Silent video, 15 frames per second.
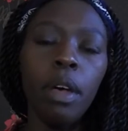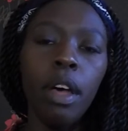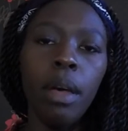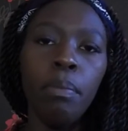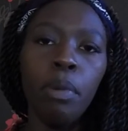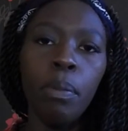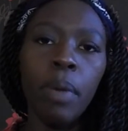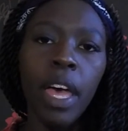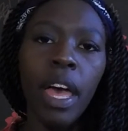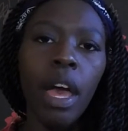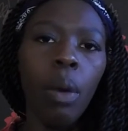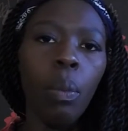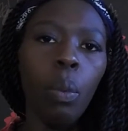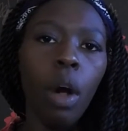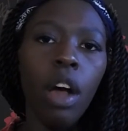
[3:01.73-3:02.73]

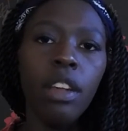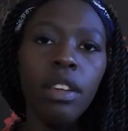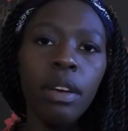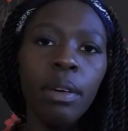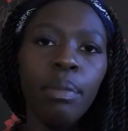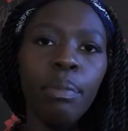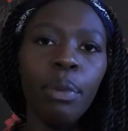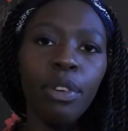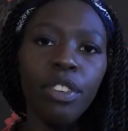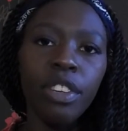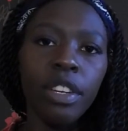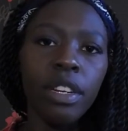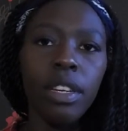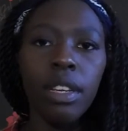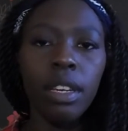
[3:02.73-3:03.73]
prepare 1
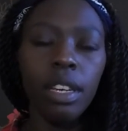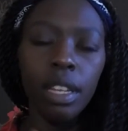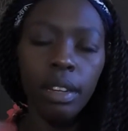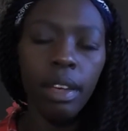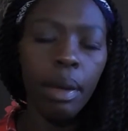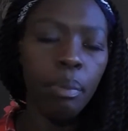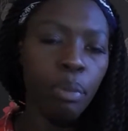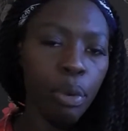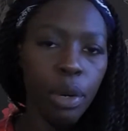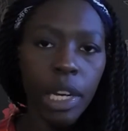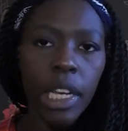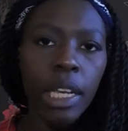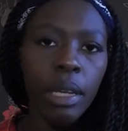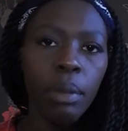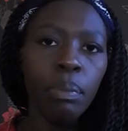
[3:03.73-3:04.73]
modern
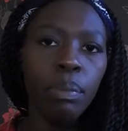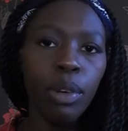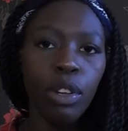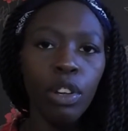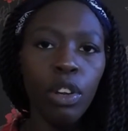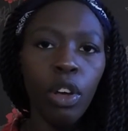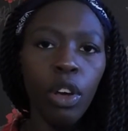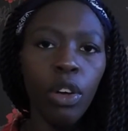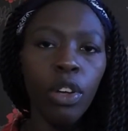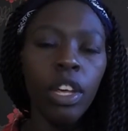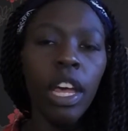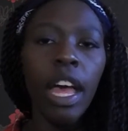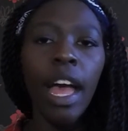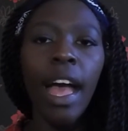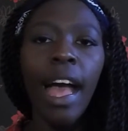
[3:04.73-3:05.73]
contemporary monologue
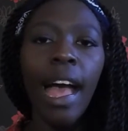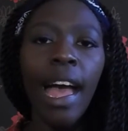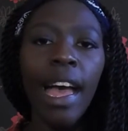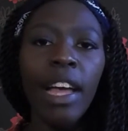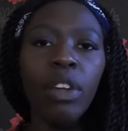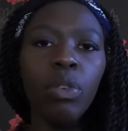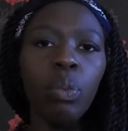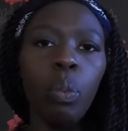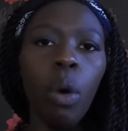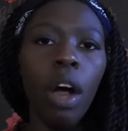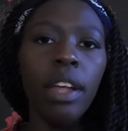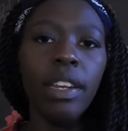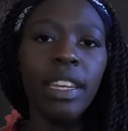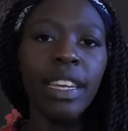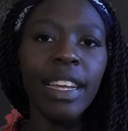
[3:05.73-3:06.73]
and
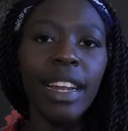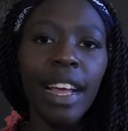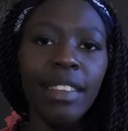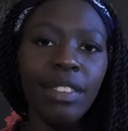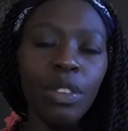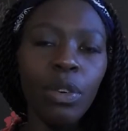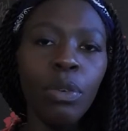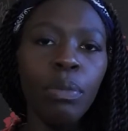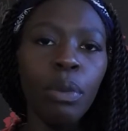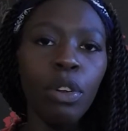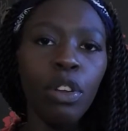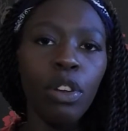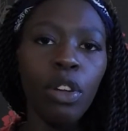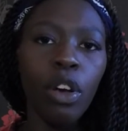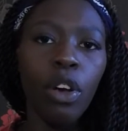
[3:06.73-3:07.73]
1 classical
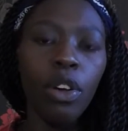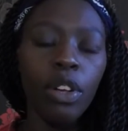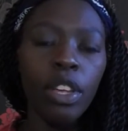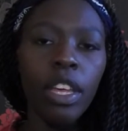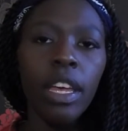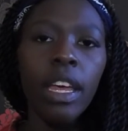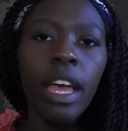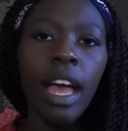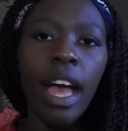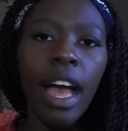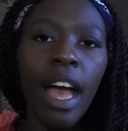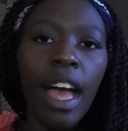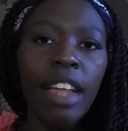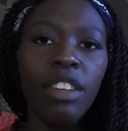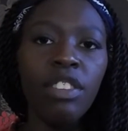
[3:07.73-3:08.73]
monologue,
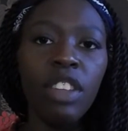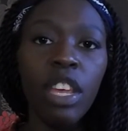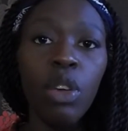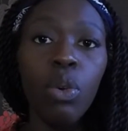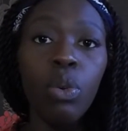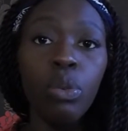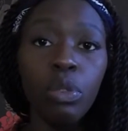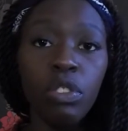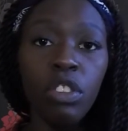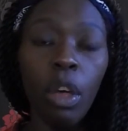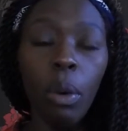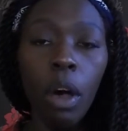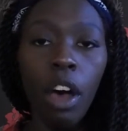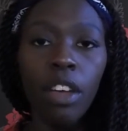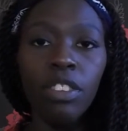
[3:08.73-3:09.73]
and they also
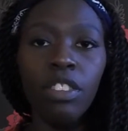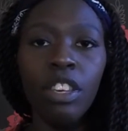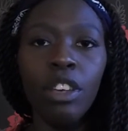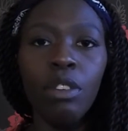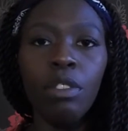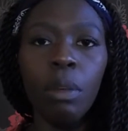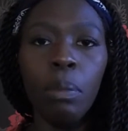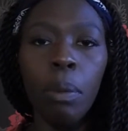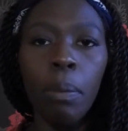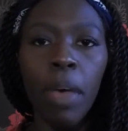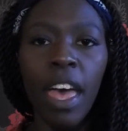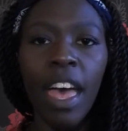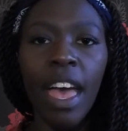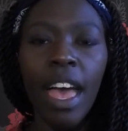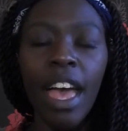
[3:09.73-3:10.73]
ask you to
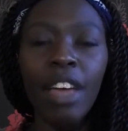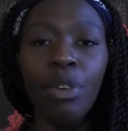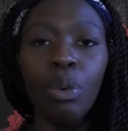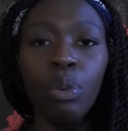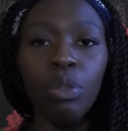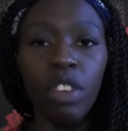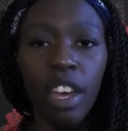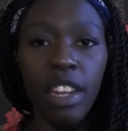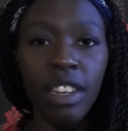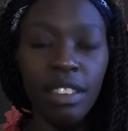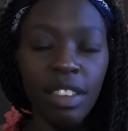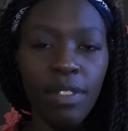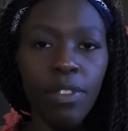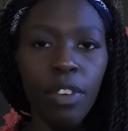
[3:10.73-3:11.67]
prepare an alternative